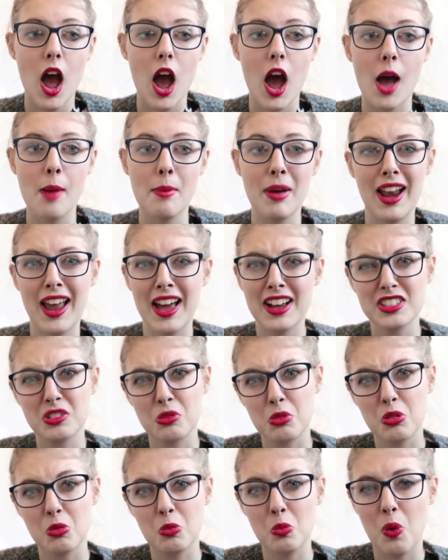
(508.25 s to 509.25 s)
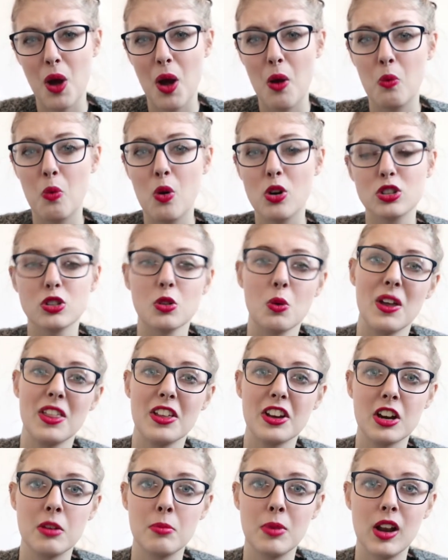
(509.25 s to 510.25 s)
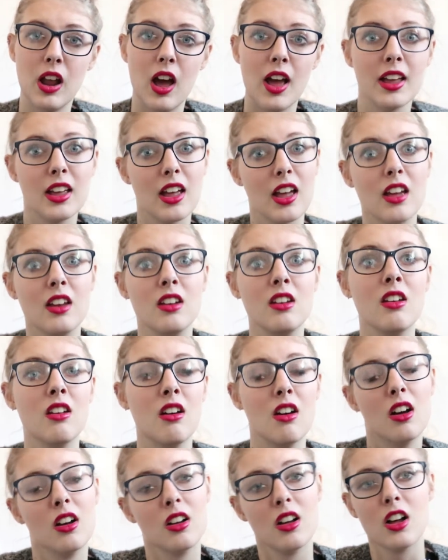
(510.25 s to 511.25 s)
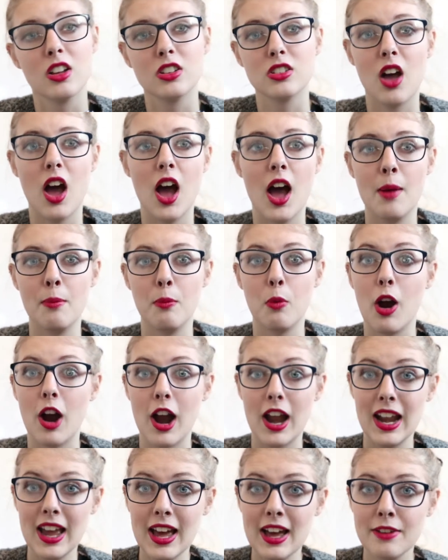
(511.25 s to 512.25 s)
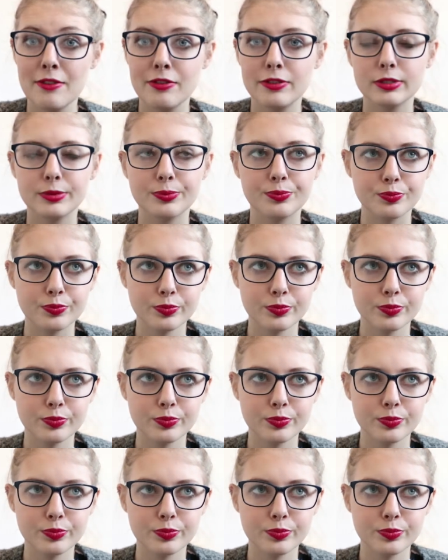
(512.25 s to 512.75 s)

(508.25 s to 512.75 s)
Um, Alexa, what, what's the weather going to be like in um, where I live?